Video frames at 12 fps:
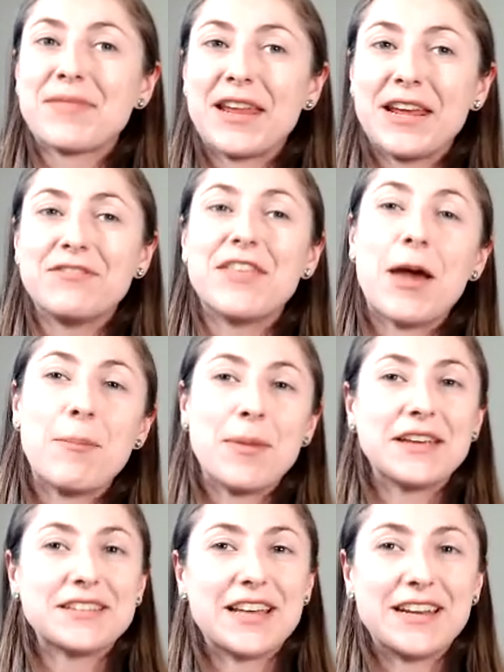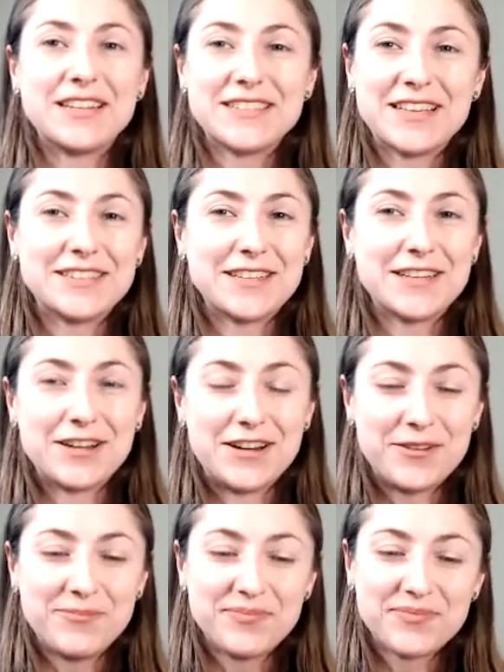if that makes any sense at
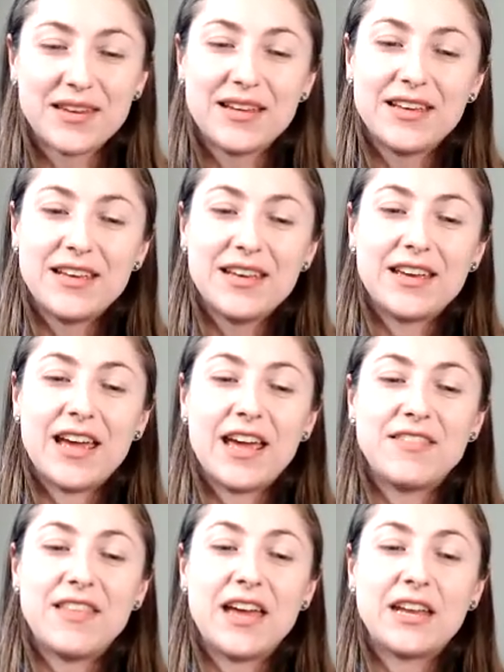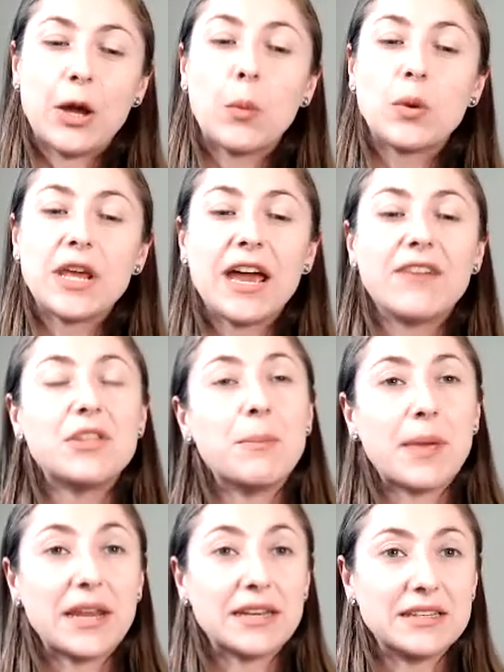all. And then we have the
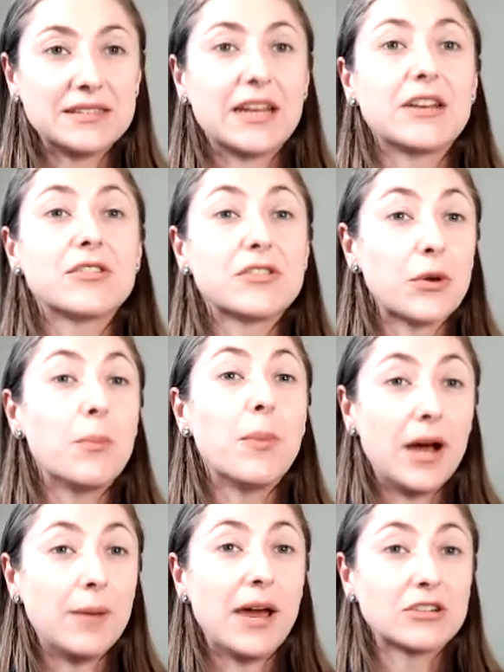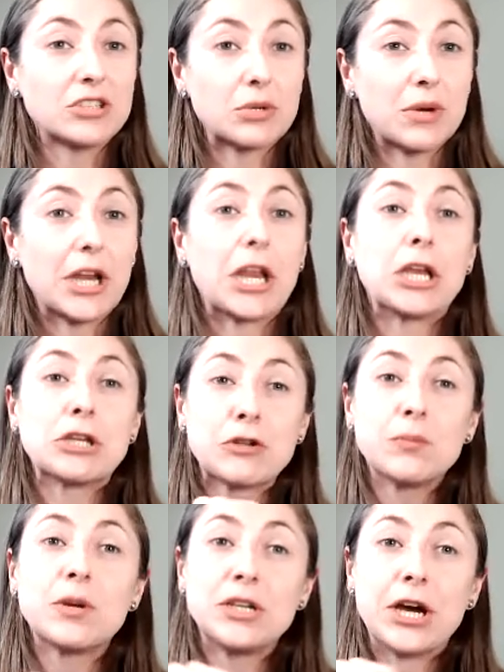maintenance data. So Bob actually writing
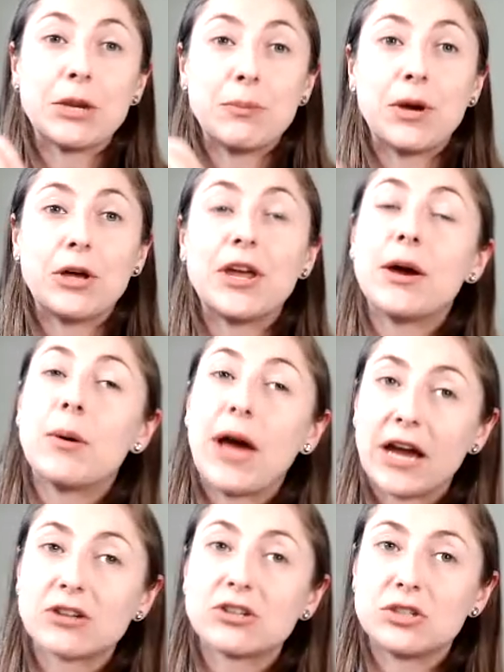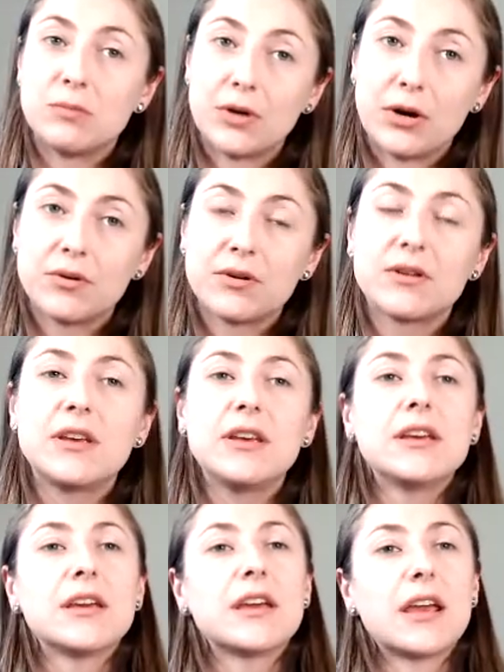serpentine belt actually broke.
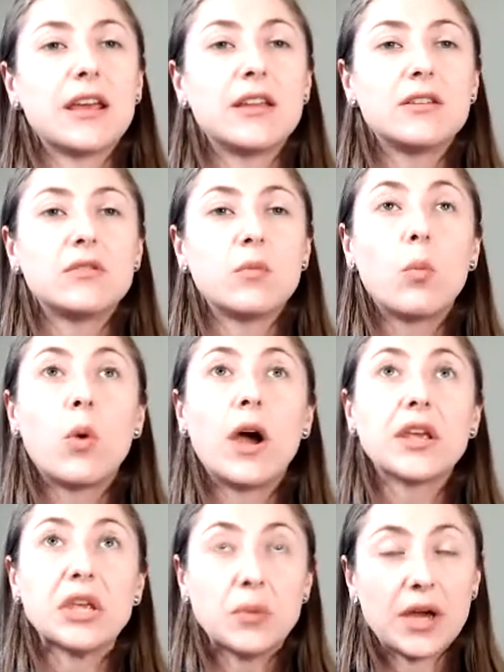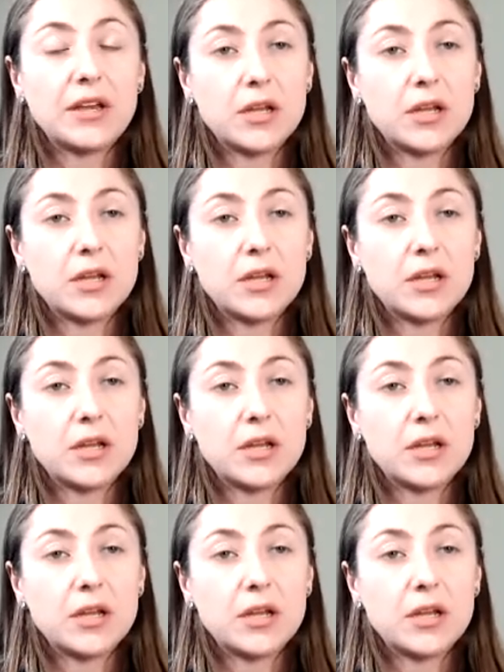And what you end